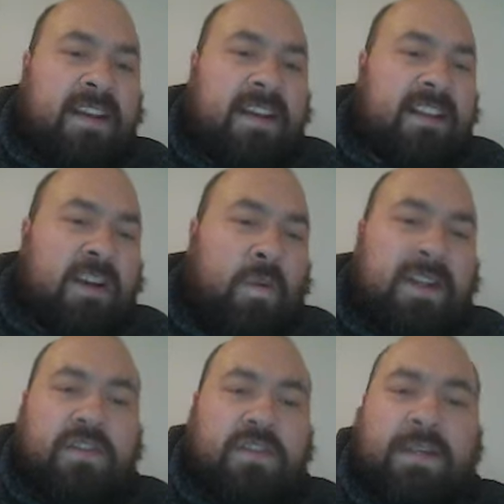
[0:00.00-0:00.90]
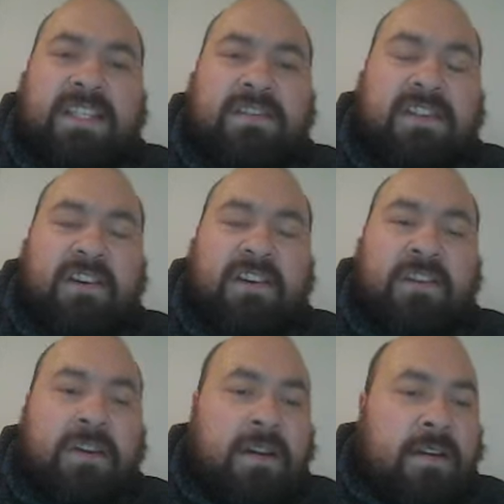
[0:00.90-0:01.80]
like a 120 or
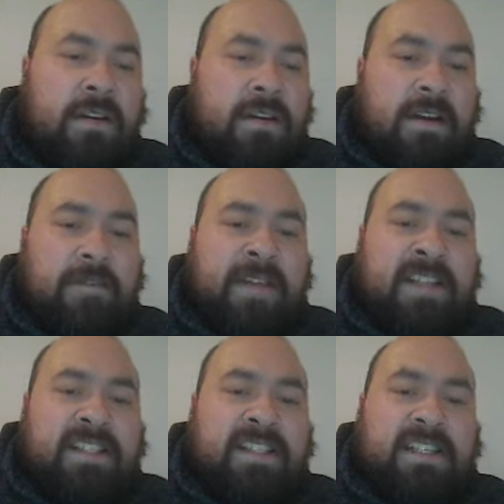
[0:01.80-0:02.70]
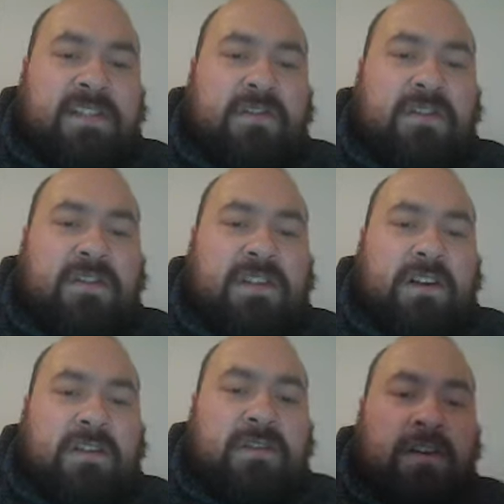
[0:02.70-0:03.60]
so fantasy score.
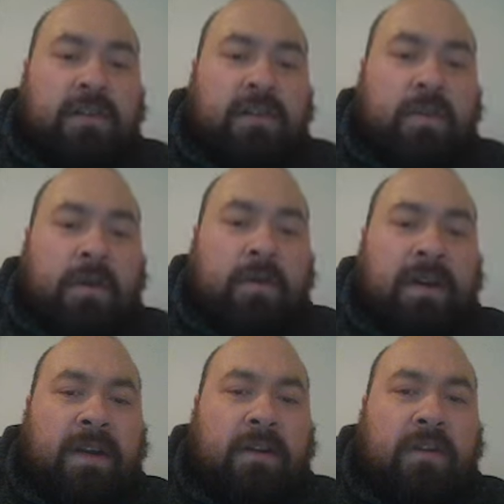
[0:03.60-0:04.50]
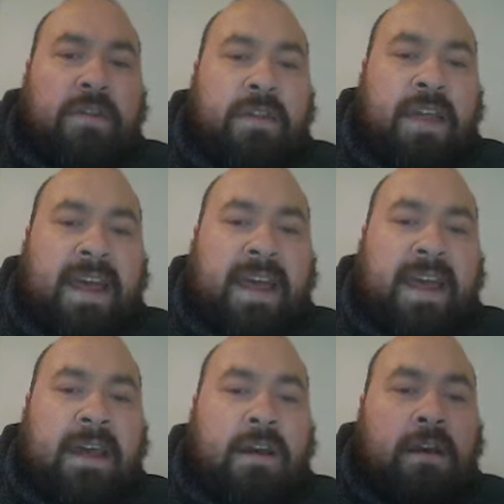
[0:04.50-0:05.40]
So don't know what went on
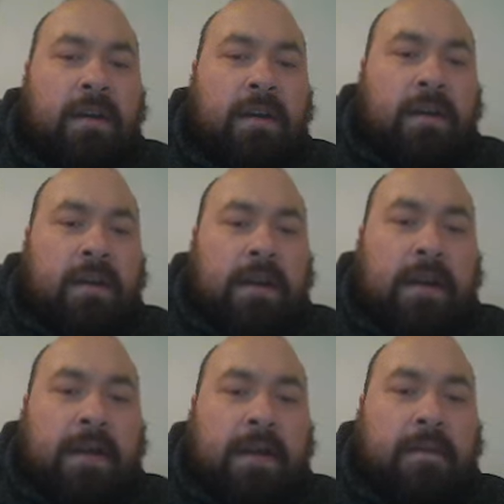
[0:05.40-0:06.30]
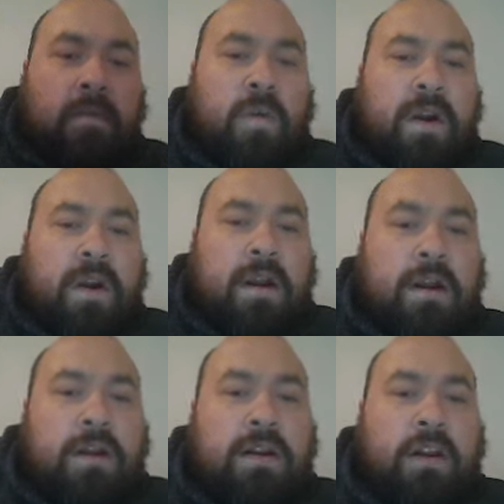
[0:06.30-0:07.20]
there.
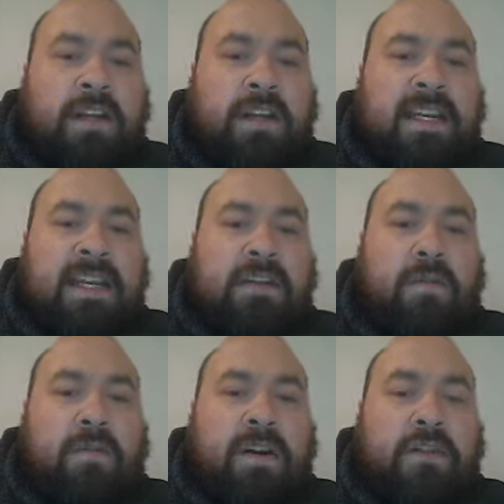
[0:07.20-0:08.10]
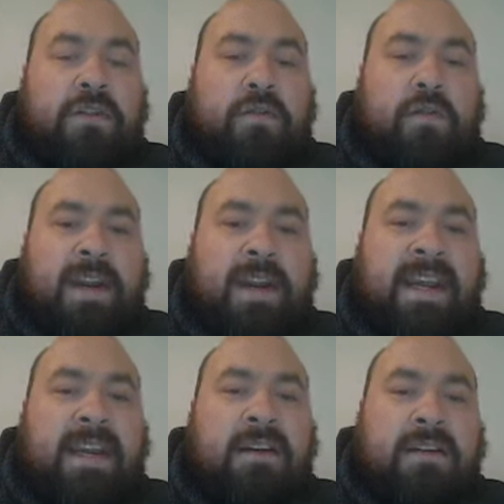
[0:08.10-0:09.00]
Lockie Neal,
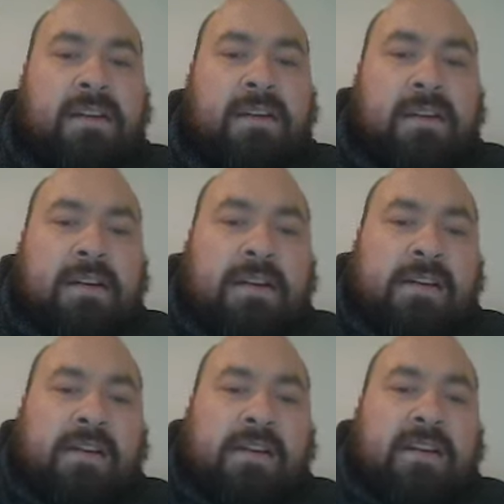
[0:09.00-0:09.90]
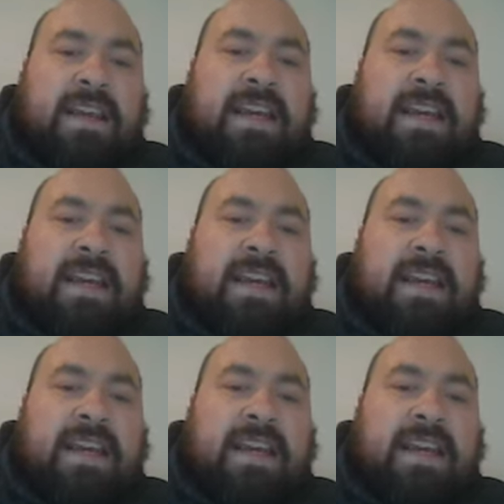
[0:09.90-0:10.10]
103. Yeah,